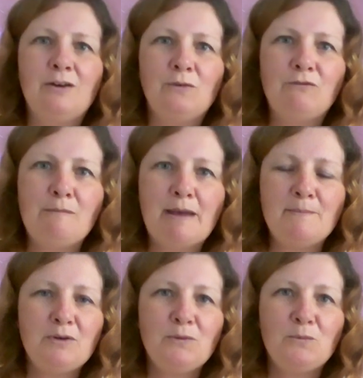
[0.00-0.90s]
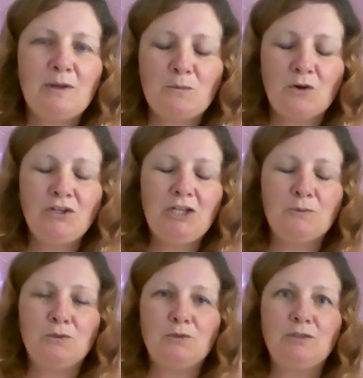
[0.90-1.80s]
Remember, we want
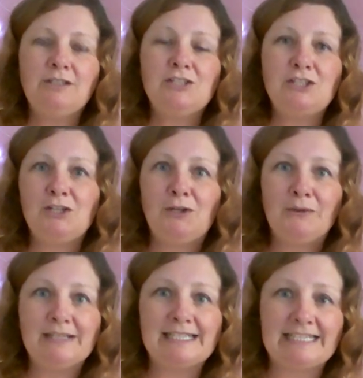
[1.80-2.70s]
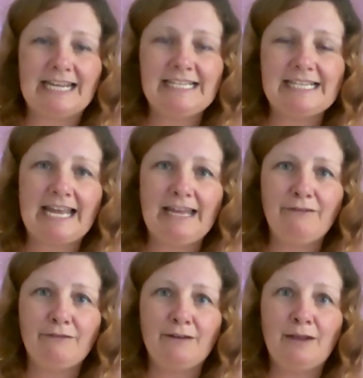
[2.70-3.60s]
you all to stay safe,
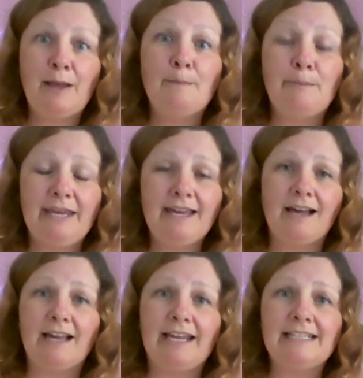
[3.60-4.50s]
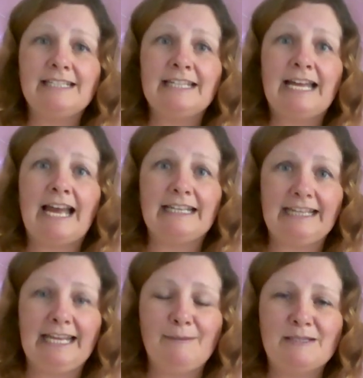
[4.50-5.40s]
be kind, and keep